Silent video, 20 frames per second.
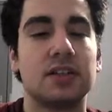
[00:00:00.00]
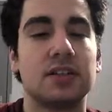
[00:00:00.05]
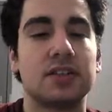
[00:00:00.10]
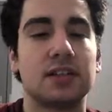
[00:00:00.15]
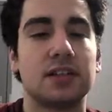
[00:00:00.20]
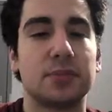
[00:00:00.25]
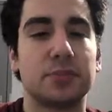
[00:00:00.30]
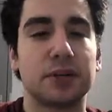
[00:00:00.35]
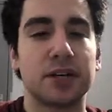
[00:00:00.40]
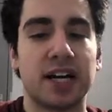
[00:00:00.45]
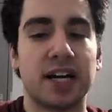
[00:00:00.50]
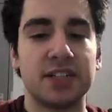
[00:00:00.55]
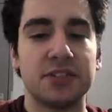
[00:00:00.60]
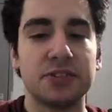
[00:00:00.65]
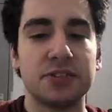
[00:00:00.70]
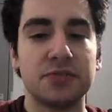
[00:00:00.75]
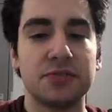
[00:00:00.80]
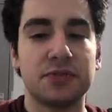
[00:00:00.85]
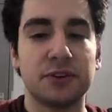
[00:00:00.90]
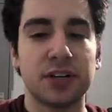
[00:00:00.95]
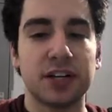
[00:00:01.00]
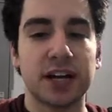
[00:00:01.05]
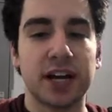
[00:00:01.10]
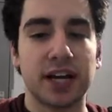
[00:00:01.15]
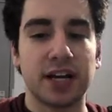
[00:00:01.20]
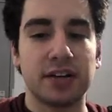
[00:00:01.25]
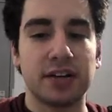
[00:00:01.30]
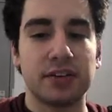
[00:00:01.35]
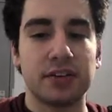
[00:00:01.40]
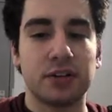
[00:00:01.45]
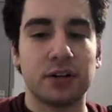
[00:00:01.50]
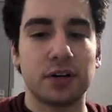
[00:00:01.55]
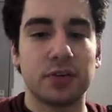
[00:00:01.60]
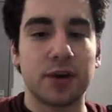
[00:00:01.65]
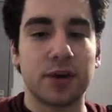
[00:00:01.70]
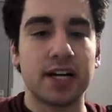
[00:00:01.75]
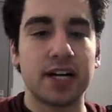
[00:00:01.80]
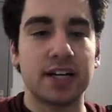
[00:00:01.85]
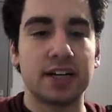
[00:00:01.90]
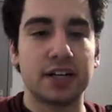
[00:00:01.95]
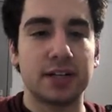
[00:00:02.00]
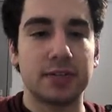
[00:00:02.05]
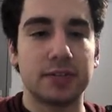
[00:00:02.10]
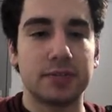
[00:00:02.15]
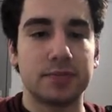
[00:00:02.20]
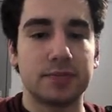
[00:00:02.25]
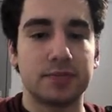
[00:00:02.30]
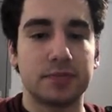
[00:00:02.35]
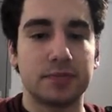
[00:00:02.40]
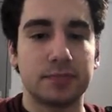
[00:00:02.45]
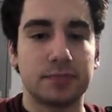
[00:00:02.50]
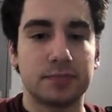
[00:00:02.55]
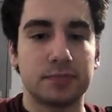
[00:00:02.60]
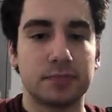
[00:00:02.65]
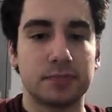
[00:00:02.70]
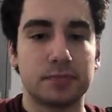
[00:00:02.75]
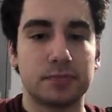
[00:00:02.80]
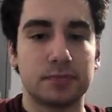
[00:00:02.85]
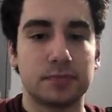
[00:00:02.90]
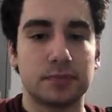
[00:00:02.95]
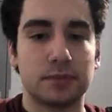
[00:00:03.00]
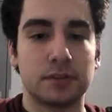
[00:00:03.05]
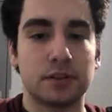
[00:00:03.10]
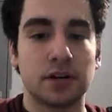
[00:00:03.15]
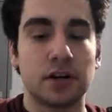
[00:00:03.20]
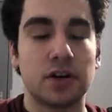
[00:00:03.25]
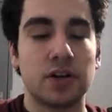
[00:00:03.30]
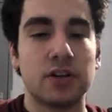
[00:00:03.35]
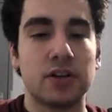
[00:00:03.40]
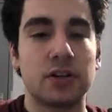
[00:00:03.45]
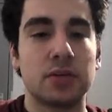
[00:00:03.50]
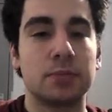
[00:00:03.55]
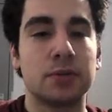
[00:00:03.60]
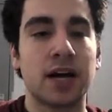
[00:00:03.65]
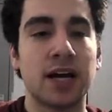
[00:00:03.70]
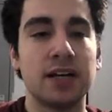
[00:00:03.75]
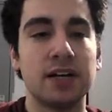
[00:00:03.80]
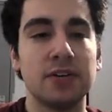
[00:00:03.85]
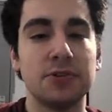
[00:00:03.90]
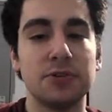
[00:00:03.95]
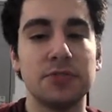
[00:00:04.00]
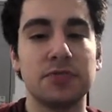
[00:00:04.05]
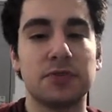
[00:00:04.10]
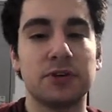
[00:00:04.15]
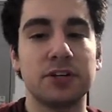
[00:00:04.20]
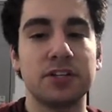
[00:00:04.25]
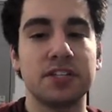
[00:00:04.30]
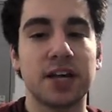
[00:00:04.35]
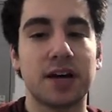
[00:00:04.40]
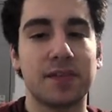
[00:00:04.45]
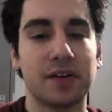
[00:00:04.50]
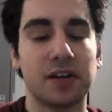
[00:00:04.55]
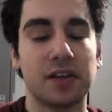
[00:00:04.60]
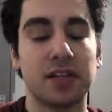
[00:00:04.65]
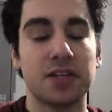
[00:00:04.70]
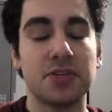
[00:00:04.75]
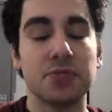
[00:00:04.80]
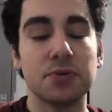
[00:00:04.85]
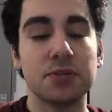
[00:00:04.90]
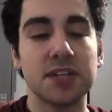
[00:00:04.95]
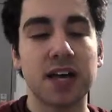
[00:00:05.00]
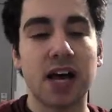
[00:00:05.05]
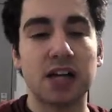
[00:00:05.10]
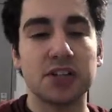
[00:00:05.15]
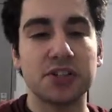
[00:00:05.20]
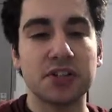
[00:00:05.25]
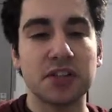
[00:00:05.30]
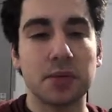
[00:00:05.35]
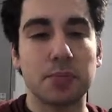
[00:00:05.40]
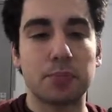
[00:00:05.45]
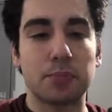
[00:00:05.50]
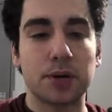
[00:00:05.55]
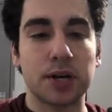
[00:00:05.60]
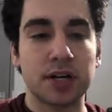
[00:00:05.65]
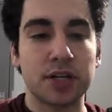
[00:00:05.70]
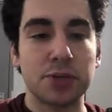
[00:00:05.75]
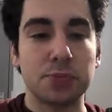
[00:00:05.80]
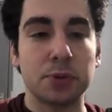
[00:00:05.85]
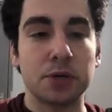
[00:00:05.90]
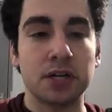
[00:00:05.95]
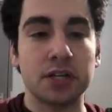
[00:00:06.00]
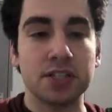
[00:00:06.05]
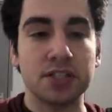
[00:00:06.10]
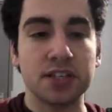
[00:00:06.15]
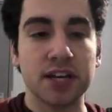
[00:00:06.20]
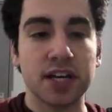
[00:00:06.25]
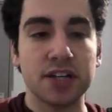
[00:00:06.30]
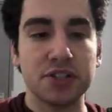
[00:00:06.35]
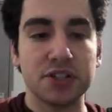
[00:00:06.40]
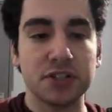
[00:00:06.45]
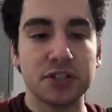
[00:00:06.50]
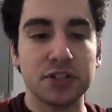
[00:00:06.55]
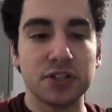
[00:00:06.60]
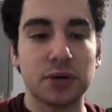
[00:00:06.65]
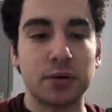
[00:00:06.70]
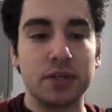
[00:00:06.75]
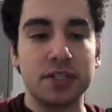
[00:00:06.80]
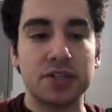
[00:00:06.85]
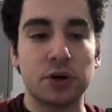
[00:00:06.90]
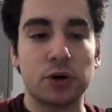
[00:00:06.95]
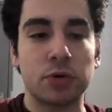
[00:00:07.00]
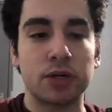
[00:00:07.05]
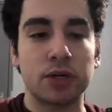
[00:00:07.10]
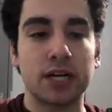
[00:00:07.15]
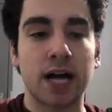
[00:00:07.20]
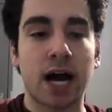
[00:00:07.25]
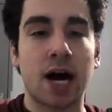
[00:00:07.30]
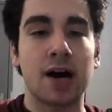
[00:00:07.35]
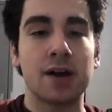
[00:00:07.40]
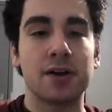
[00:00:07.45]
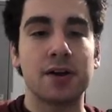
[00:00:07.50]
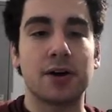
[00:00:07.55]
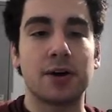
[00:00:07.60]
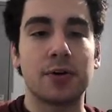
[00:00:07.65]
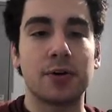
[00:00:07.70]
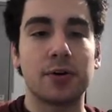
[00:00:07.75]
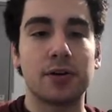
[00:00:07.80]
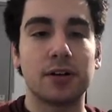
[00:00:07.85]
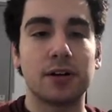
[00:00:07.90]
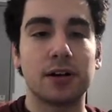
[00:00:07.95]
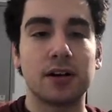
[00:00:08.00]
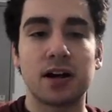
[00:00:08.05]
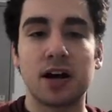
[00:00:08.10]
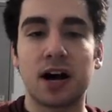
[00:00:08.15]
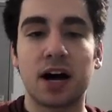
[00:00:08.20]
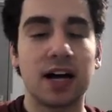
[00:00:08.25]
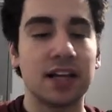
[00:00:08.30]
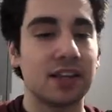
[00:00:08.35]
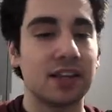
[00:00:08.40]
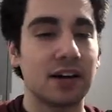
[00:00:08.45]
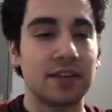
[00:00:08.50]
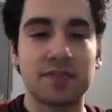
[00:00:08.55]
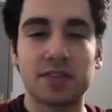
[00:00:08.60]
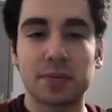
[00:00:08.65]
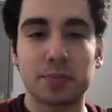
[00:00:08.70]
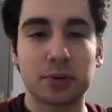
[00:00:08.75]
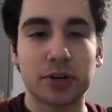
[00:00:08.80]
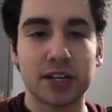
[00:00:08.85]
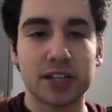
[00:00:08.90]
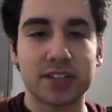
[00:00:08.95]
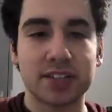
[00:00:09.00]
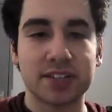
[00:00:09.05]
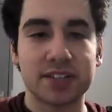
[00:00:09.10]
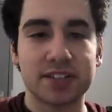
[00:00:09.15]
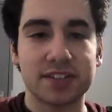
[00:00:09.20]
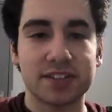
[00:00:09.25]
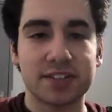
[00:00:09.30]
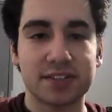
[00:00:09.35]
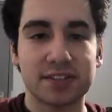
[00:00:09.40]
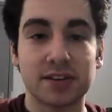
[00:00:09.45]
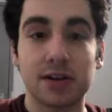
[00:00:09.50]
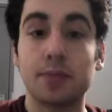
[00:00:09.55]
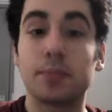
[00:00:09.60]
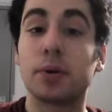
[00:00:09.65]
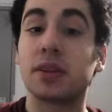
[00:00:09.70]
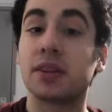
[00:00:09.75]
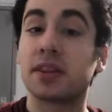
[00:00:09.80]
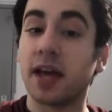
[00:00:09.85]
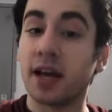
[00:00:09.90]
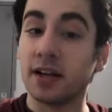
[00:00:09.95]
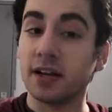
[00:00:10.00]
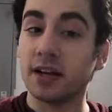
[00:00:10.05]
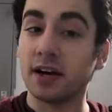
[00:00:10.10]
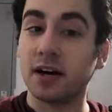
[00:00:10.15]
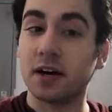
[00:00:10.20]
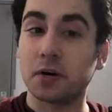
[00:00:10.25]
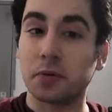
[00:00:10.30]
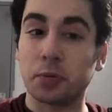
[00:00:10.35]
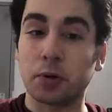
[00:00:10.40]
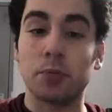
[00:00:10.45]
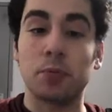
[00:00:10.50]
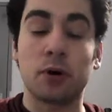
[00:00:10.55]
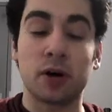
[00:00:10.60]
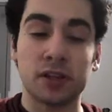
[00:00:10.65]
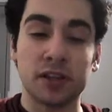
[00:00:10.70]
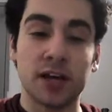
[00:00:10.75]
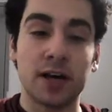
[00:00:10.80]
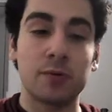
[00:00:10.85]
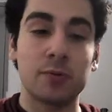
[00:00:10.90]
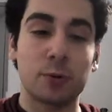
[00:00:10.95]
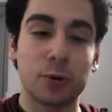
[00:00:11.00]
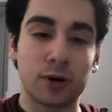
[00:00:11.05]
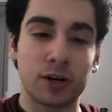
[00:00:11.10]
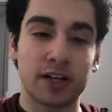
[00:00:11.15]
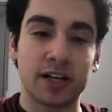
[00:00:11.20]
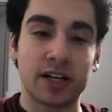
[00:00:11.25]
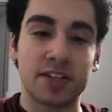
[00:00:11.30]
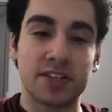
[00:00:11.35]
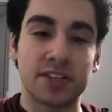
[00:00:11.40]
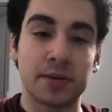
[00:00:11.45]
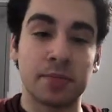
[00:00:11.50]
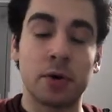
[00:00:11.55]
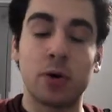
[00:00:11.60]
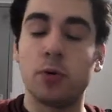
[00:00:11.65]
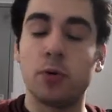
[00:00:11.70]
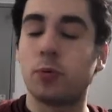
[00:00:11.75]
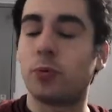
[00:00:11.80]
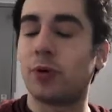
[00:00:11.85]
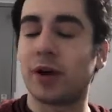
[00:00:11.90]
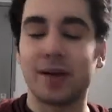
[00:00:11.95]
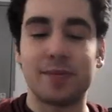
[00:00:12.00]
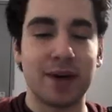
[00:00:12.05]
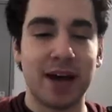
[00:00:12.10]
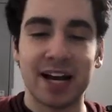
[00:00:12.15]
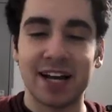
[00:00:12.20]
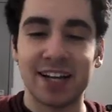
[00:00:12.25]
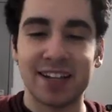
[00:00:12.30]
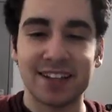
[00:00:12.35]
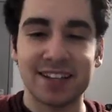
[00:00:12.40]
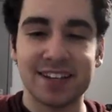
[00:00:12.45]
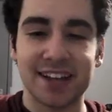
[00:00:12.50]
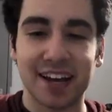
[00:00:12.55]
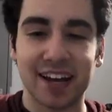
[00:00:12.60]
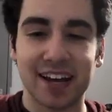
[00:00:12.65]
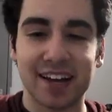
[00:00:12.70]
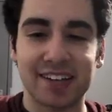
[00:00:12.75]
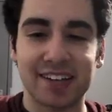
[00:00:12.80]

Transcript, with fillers: Number 948, oregano. Number 947, this one's actually the British pronunciation, so it's oregano. I love the Brits, but thank God we won that war against them way back in the day.